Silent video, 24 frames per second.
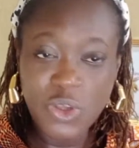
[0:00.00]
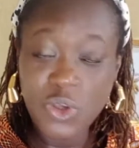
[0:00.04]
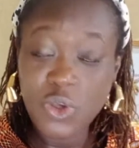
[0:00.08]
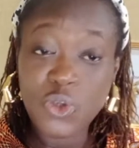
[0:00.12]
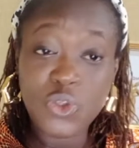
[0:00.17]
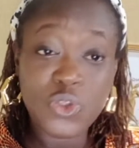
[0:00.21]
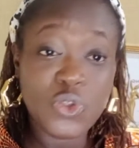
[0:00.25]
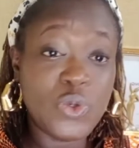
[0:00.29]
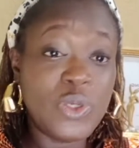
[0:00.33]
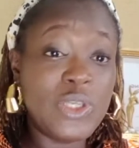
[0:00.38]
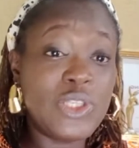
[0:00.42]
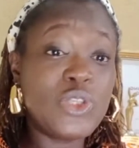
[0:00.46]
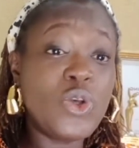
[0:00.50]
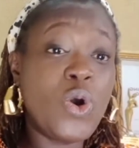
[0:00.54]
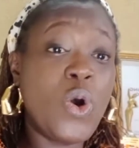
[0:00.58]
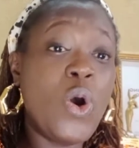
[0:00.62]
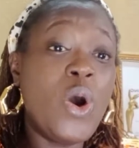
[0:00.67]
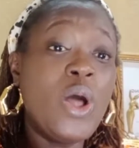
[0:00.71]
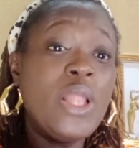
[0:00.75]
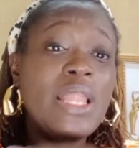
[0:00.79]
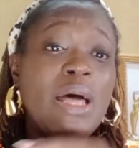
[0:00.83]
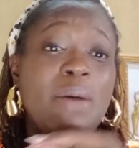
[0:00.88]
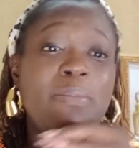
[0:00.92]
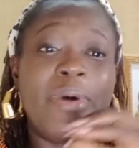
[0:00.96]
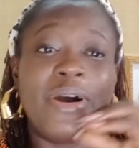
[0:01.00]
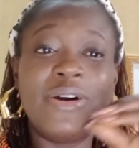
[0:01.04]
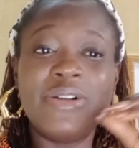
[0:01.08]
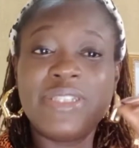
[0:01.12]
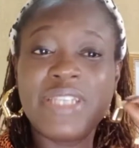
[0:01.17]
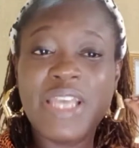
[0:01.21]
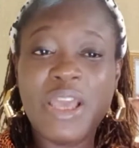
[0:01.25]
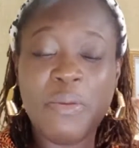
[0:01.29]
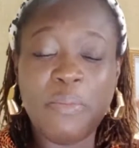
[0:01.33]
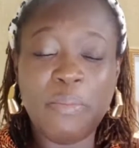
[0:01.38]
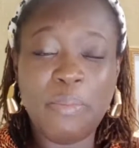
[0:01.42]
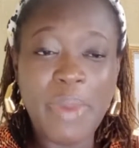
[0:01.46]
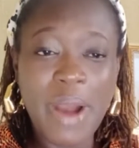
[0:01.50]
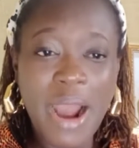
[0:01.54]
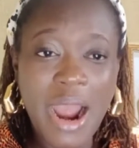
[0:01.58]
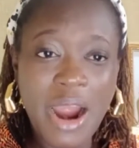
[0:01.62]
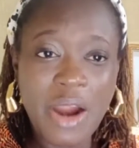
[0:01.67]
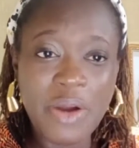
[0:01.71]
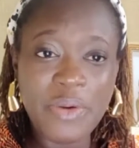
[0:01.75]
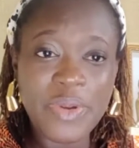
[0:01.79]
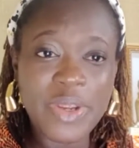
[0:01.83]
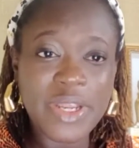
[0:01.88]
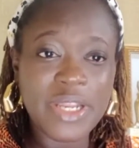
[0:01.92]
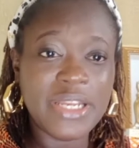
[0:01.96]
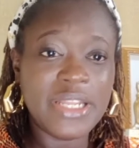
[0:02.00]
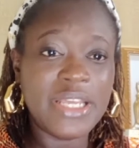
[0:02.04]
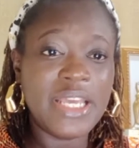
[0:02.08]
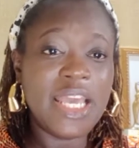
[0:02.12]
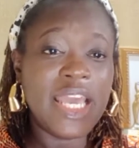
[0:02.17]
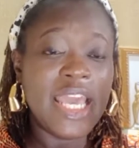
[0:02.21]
So it's all about empowering,